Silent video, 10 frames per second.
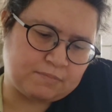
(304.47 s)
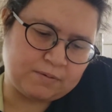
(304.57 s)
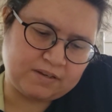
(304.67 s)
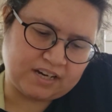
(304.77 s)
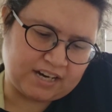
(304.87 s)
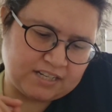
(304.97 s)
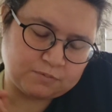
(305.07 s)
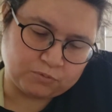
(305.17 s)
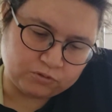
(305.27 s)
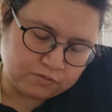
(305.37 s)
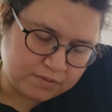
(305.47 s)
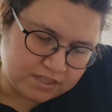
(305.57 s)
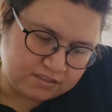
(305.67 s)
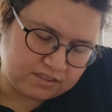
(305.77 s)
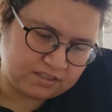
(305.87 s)
maybe eyes
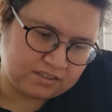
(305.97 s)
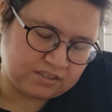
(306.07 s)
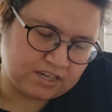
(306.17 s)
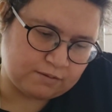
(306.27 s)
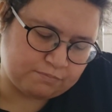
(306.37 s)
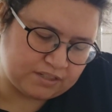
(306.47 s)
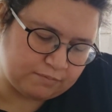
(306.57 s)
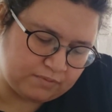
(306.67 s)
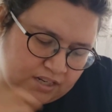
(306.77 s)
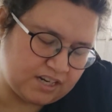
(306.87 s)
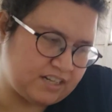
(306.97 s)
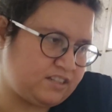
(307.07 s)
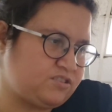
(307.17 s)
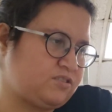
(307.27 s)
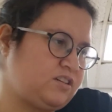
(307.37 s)
movement, but I'm not
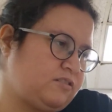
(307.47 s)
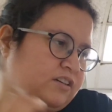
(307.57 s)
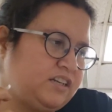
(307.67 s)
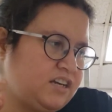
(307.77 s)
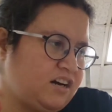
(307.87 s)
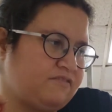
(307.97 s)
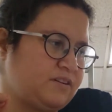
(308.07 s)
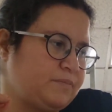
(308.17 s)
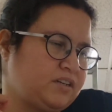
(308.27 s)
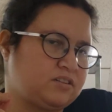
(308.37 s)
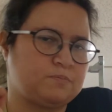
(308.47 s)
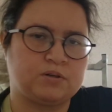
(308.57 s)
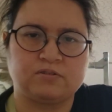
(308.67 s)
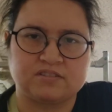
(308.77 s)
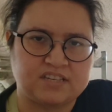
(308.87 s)
engineering enough. I'm not a
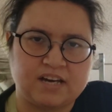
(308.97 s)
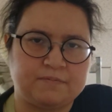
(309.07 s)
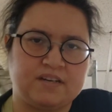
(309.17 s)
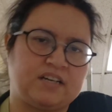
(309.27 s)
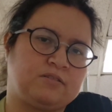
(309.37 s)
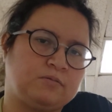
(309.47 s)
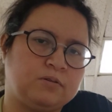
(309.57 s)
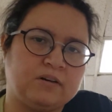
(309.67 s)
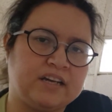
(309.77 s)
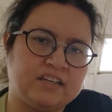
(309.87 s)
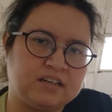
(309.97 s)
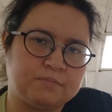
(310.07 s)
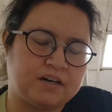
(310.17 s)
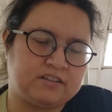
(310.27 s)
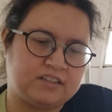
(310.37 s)
computer savvy. I don't know any
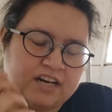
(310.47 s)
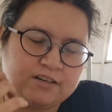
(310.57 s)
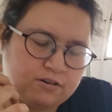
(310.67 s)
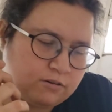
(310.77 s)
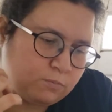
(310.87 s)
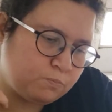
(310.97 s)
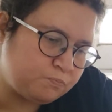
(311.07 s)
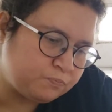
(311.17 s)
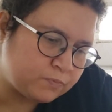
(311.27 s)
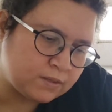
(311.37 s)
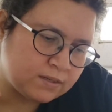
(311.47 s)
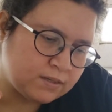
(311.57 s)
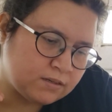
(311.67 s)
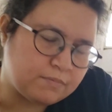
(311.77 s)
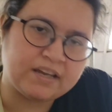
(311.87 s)
about it. I know
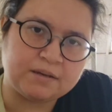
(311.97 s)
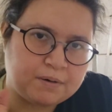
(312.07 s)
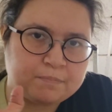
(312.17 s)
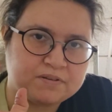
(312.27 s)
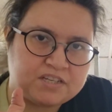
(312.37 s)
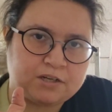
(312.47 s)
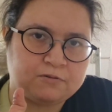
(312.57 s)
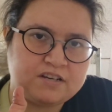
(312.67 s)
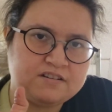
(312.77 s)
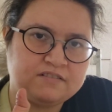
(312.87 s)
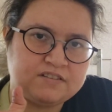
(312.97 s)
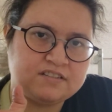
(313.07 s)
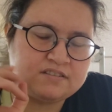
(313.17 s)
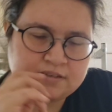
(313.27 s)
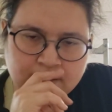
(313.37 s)
mainly puppeteering of it.